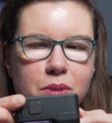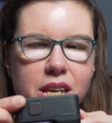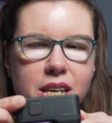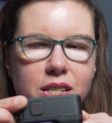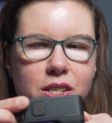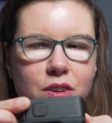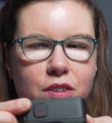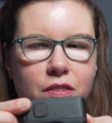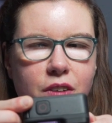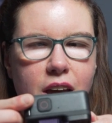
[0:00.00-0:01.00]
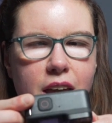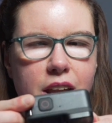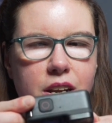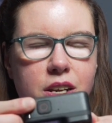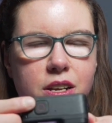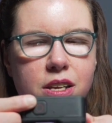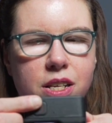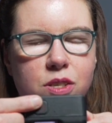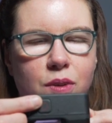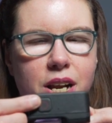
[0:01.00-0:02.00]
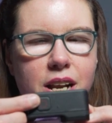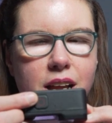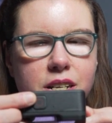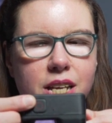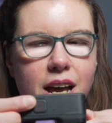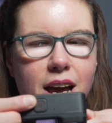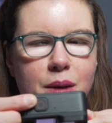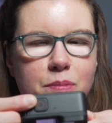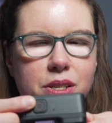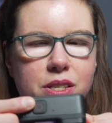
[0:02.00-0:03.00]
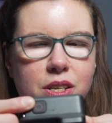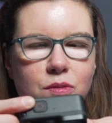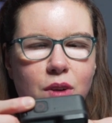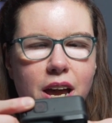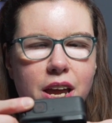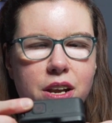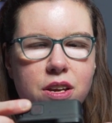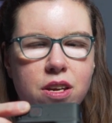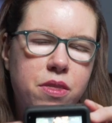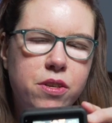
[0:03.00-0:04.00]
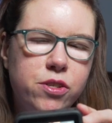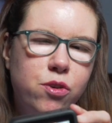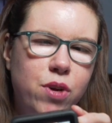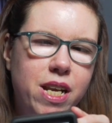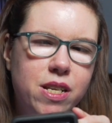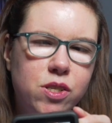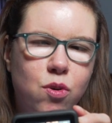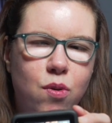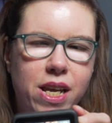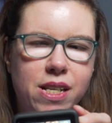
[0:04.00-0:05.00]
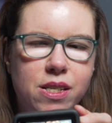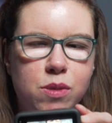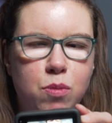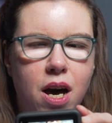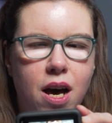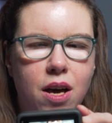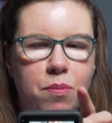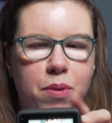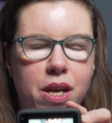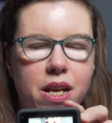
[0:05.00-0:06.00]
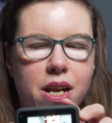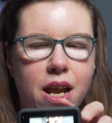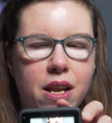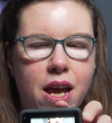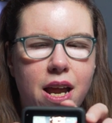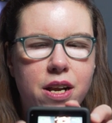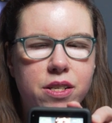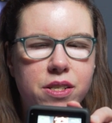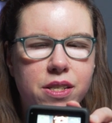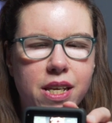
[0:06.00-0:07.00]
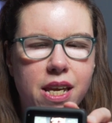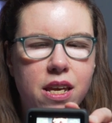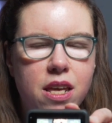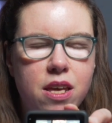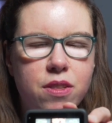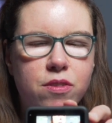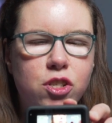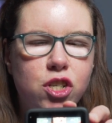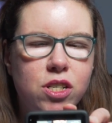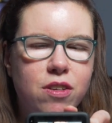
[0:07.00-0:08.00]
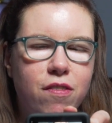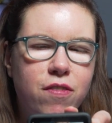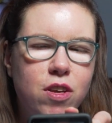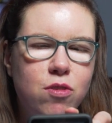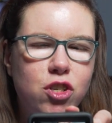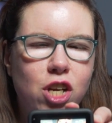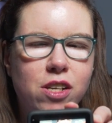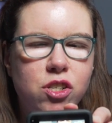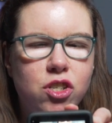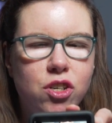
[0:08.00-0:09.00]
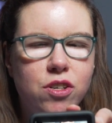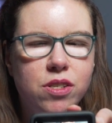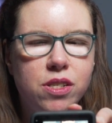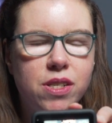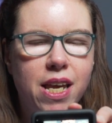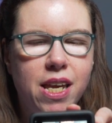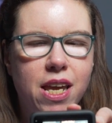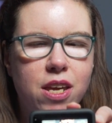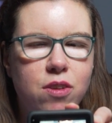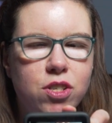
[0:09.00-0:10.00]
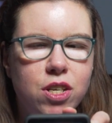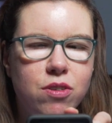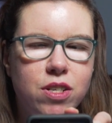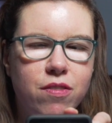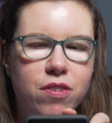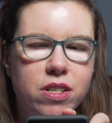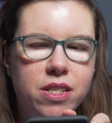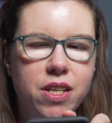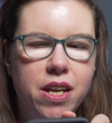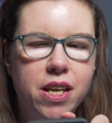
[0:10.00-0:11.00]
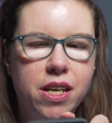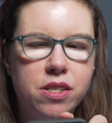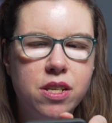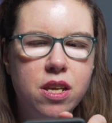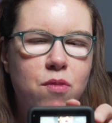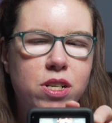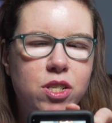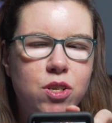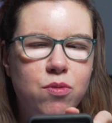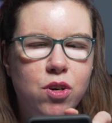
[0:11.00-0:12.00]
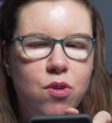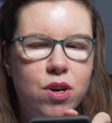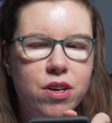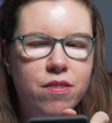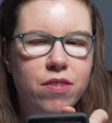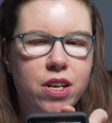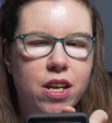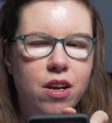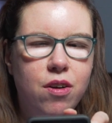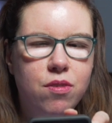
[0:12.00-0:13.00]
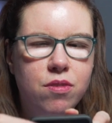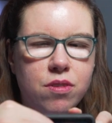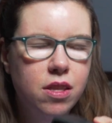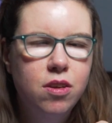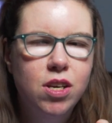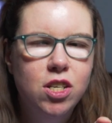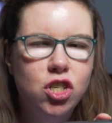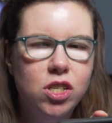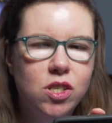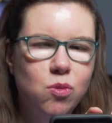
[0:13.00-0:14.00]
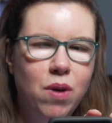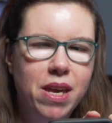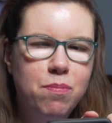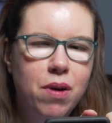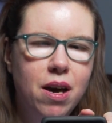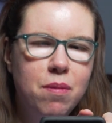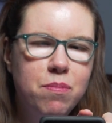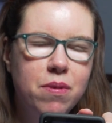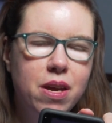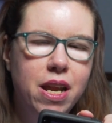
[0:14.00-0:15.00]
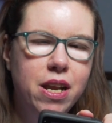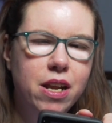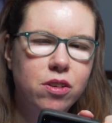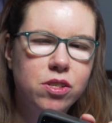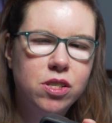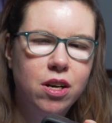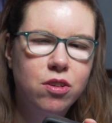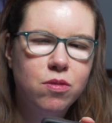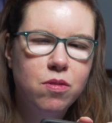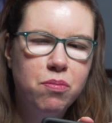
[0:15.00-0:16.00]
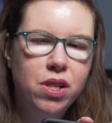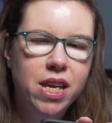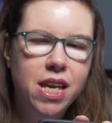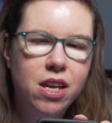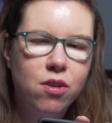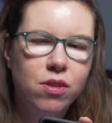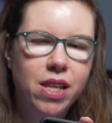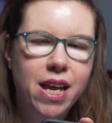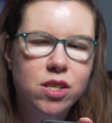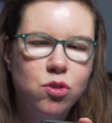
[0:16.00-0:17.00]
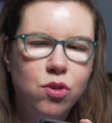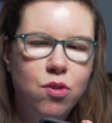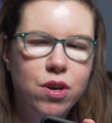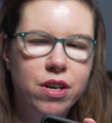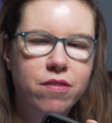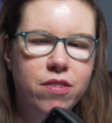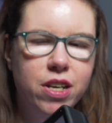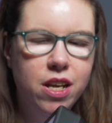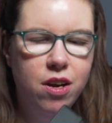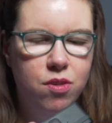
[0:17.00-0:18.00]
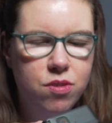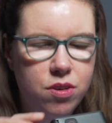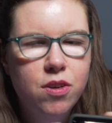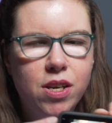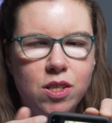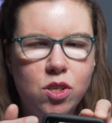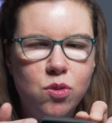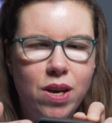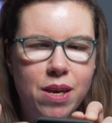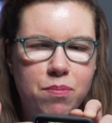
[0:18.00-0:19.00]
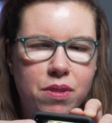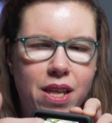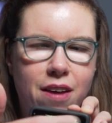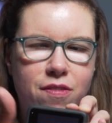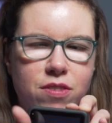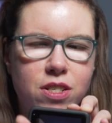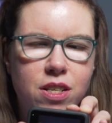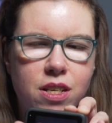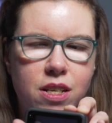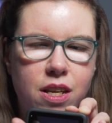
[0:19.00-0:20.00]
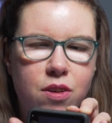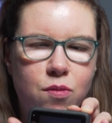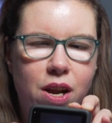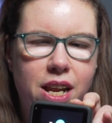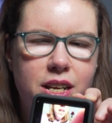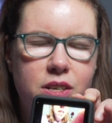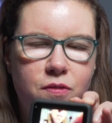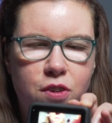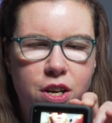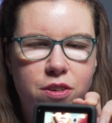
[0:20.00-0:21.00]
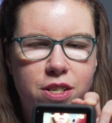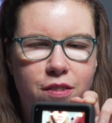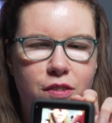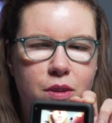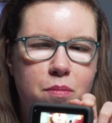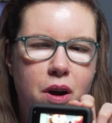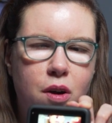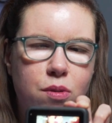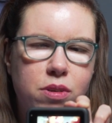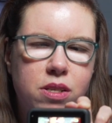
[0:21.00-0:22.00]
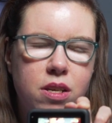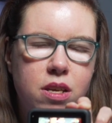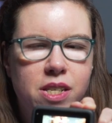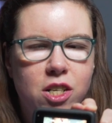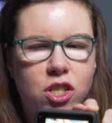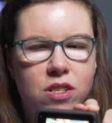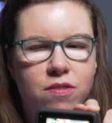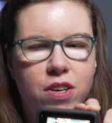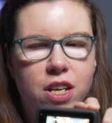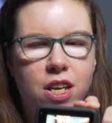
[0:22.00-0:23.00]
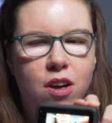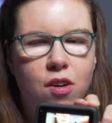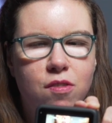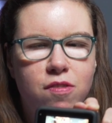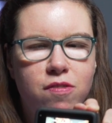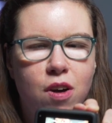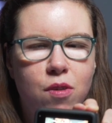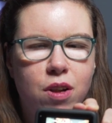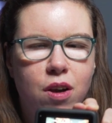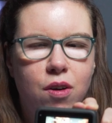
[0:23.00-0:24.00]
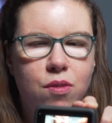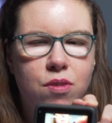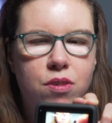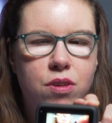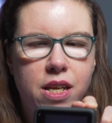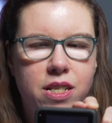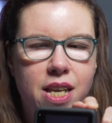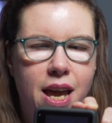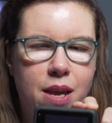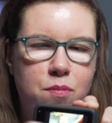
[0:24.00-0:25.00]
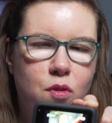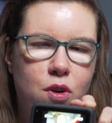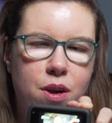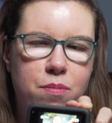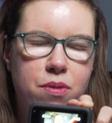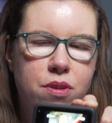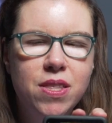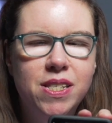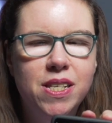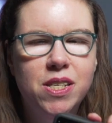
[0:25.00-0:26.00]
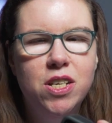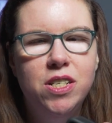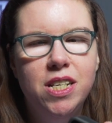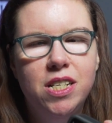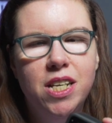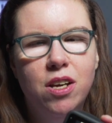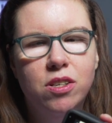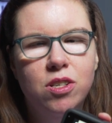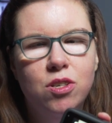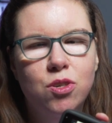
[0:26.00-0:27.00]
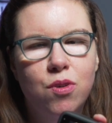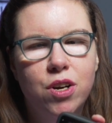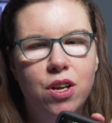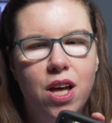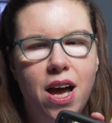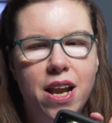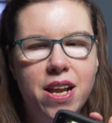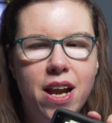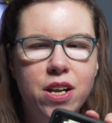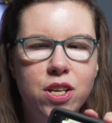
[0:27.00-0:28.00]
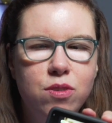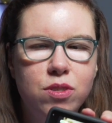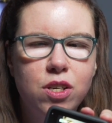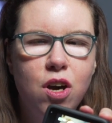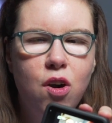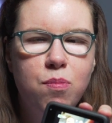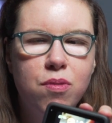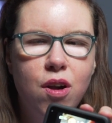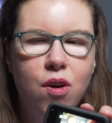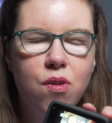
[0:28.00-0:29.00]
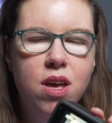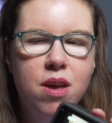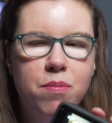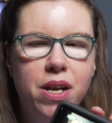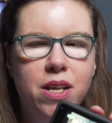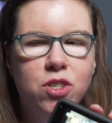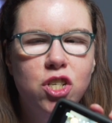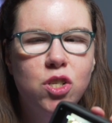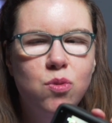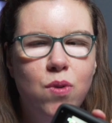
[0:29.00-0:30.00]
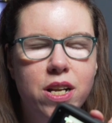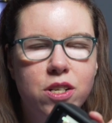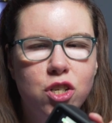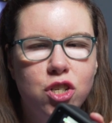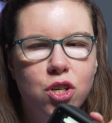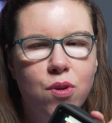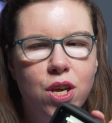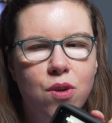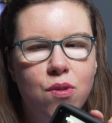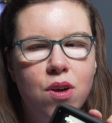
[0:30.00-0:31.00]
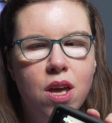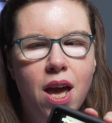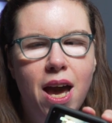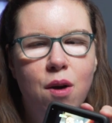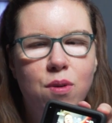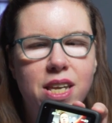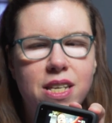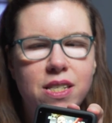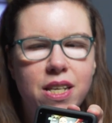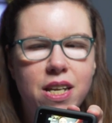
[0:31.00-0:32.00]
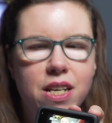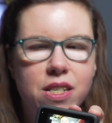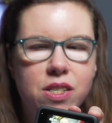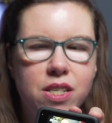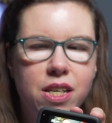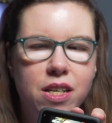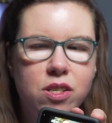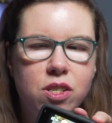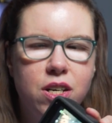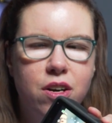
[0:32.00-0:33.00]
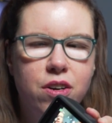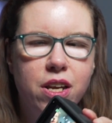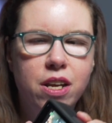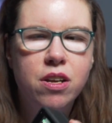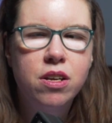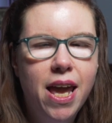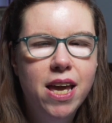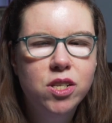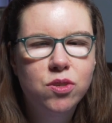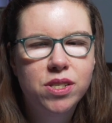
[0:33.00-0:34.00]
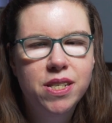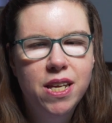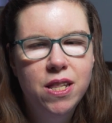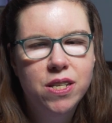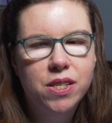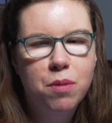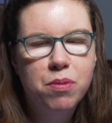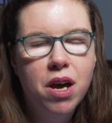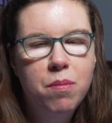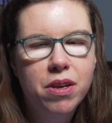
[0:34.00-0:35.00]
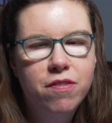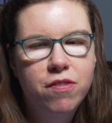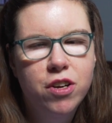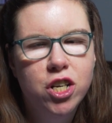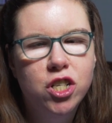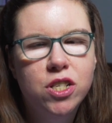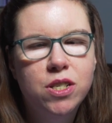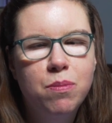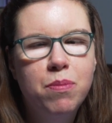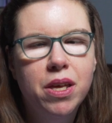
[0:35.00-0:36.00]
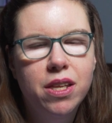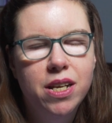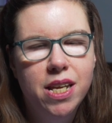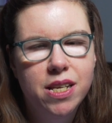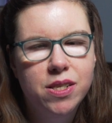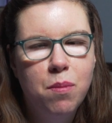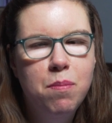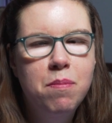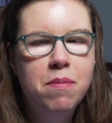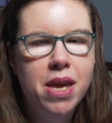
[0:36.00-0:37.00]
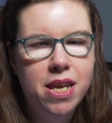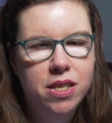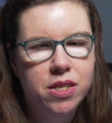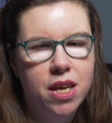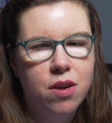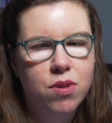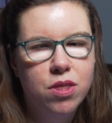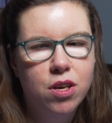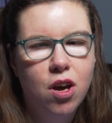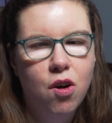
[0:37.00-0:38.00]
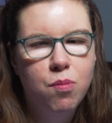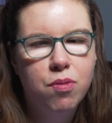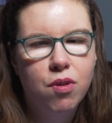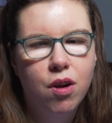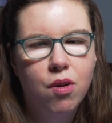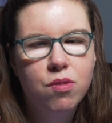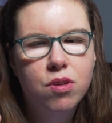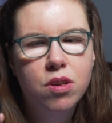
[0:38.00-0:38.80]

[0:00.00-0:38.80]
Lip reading: be easier to find. It's right on top, it's in red. The screen is quite small, but honestly, there's just a few gestures that get you to your different settings. Once you record a video, you can just swipe up and it'll start playing your last recorded video. You can swipe left and right for your different modes, such as video, photo, and time warp. This isn't a detailed tutorial on how to use a GoPro, but I just wanted to show you how easy it is to get started. As you'll see in this upcoming footage, stability is amazing with the GoPro.